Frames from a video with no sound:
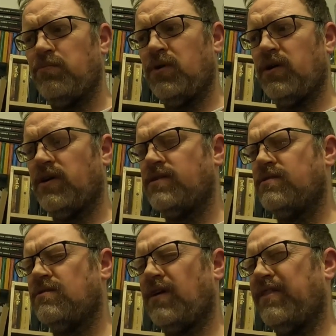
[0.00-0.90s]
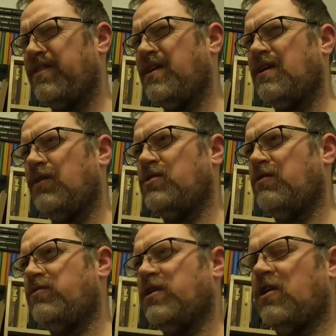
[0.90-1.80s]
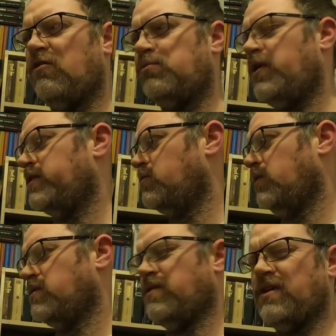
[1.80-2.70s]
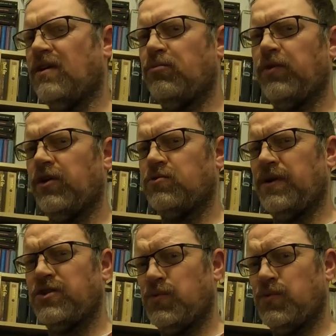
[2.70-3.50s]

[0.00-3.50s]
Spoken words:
but I think it was everything half price as well, so I think it probably cost about